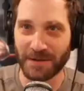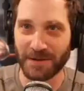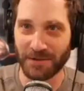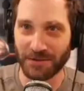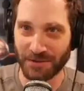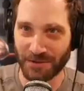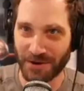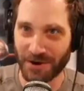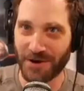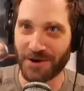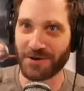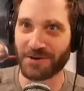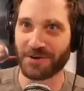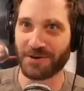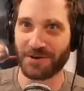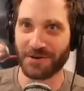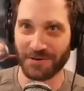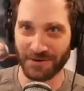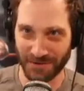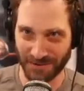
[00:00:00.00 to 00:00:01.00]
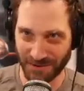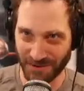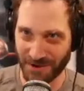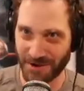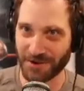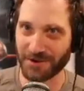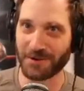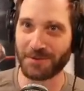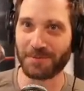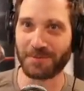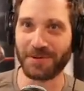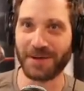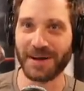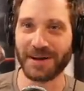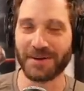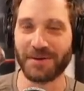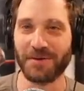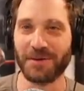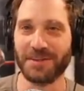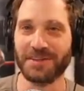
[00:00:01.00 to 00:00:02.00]
a longer
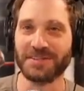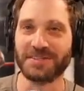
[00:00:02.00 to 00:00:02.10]
play going on.